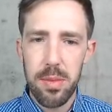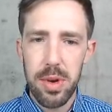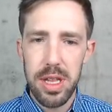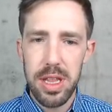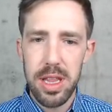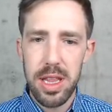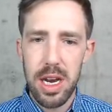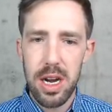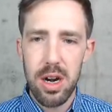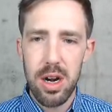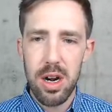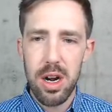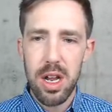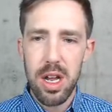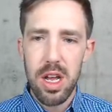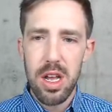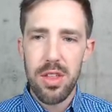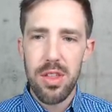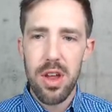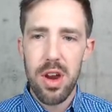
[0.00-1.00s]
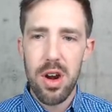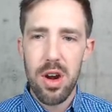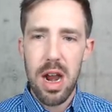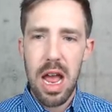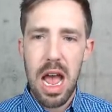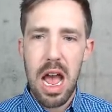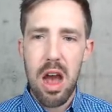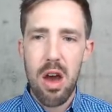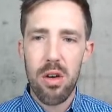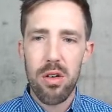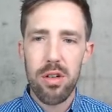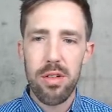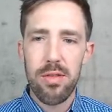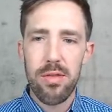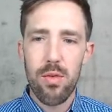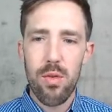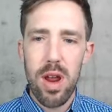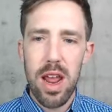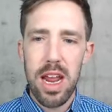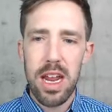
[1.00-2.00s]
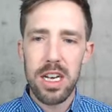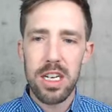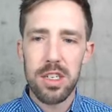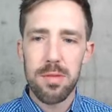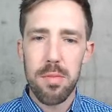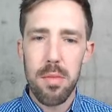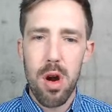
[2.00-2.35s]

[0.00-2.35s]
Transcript: but their their out of range